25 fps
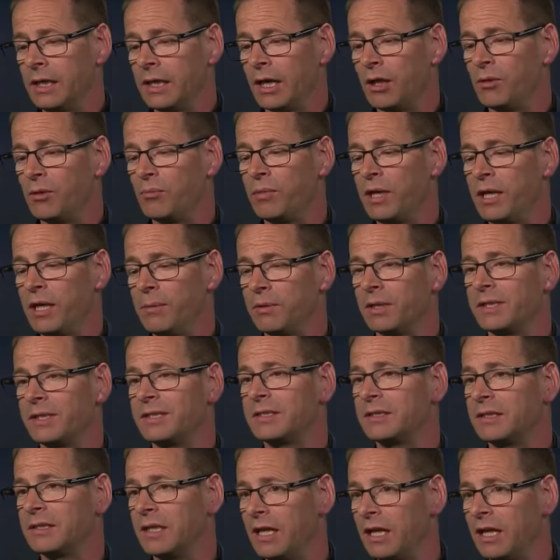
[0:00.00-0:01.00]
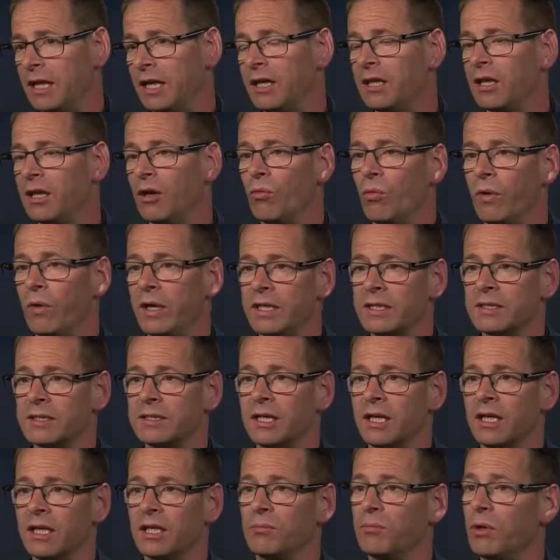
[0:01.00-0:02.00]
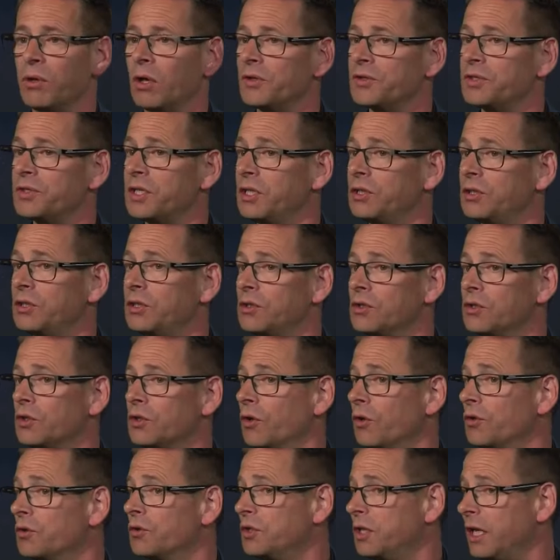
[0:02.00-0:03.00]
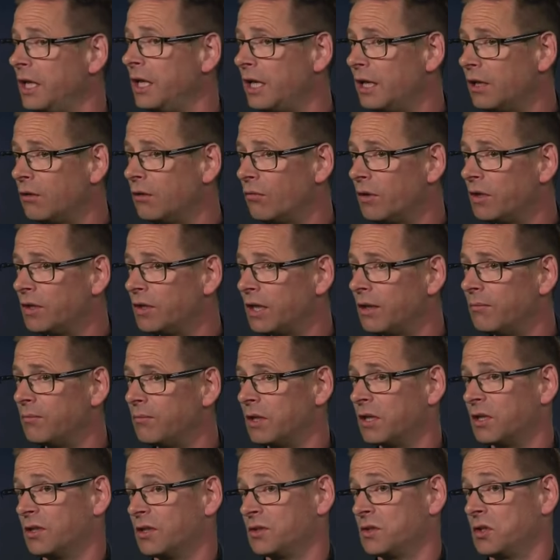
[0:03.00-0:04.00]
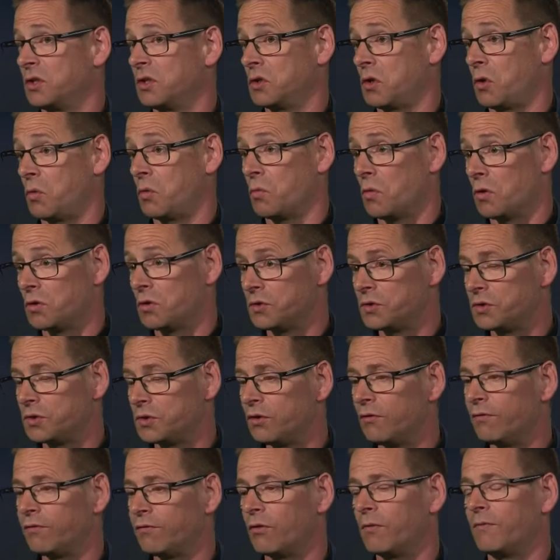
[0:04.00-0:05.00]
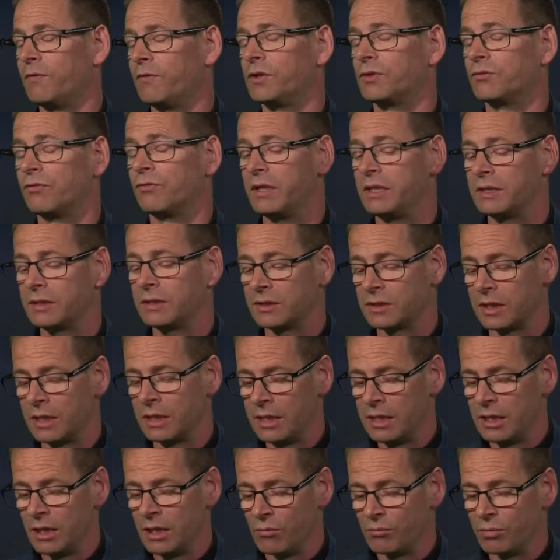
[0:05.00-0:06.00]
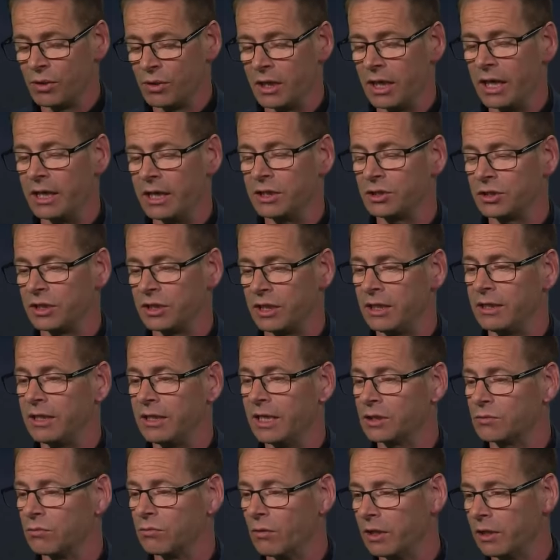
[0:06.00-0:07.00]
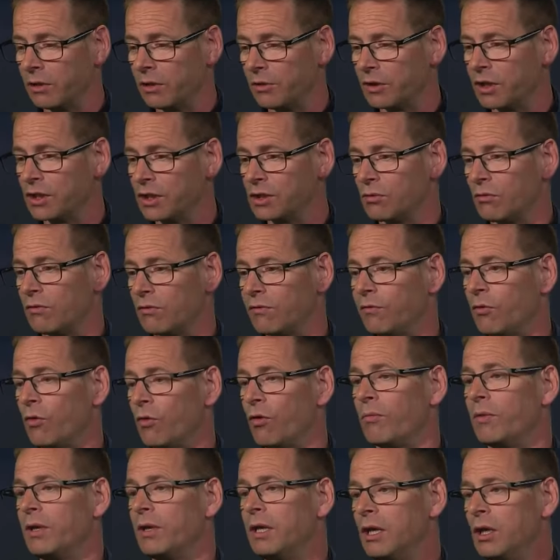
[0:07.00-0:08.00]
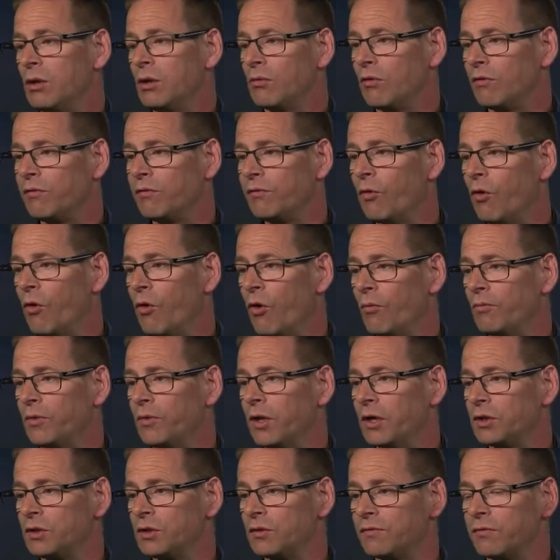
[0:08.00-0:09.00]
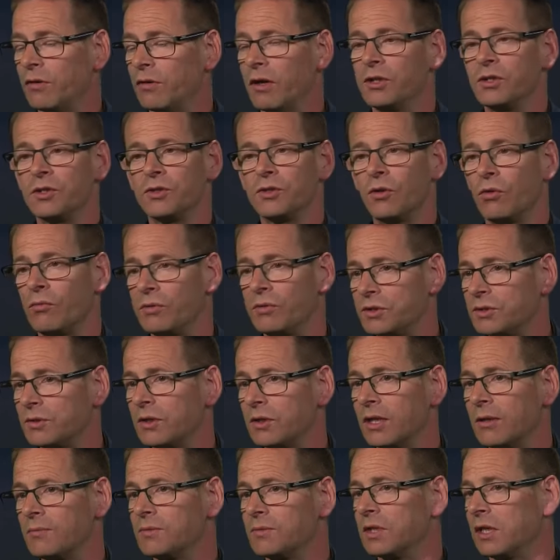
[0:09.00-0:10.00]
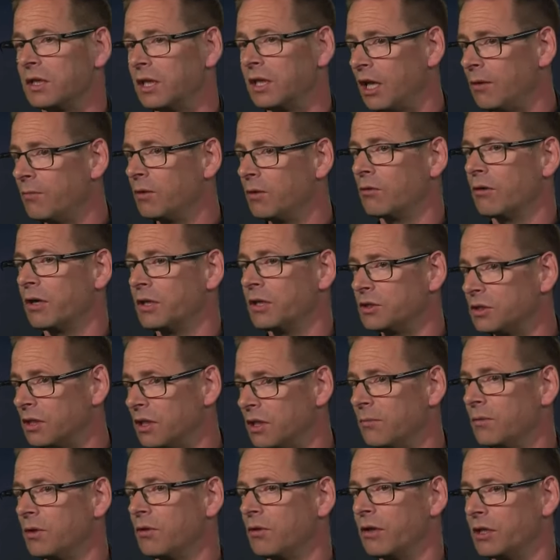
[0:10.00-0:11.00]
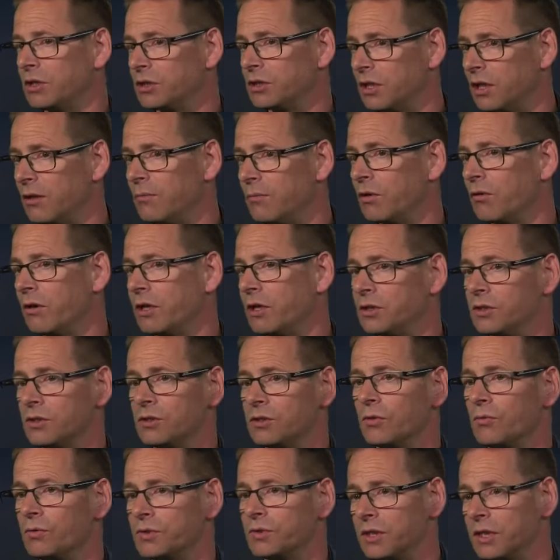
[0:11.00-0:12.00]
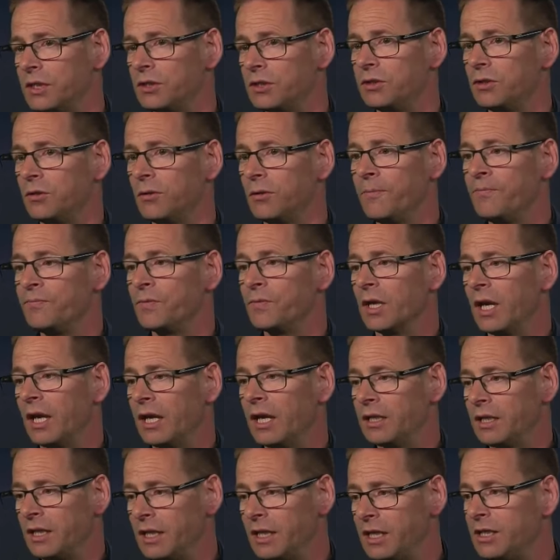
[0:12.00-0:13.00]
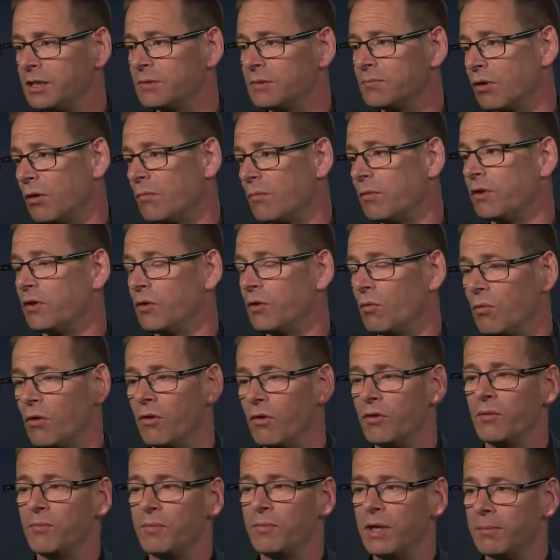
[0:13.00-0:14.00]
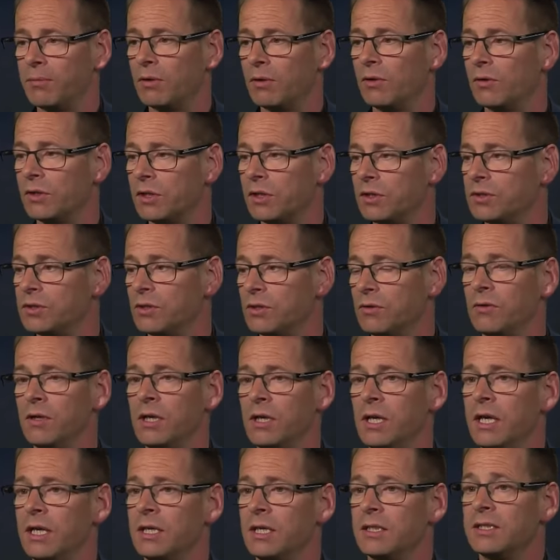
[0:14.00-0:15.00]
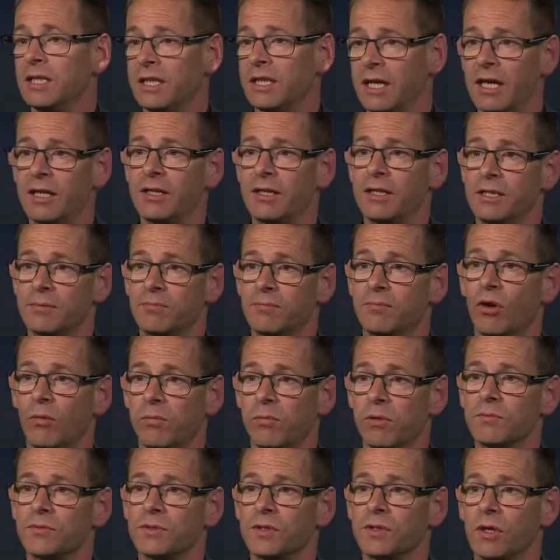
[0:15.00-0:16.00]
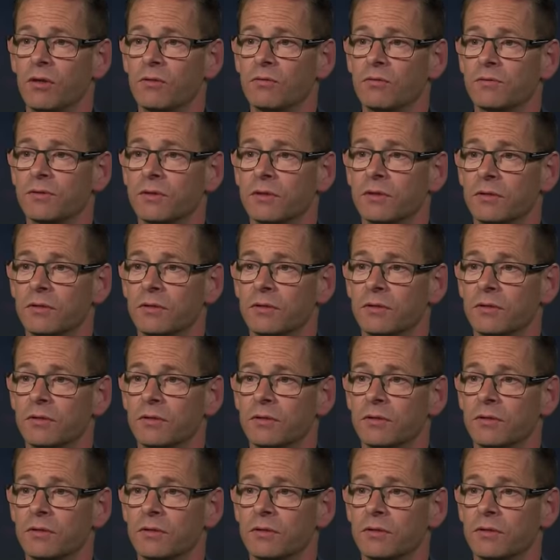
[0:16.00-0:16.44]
And people are seeing it, they're witnessing it. The politicians are not dealing with it because they don't want to, for obvious reasons. But actually, and that's why they're looking to reform. Reform, Nigel Farage has always stood up and said, immigration is always an issue. And he's probably the one that people are looking to get this problem solved.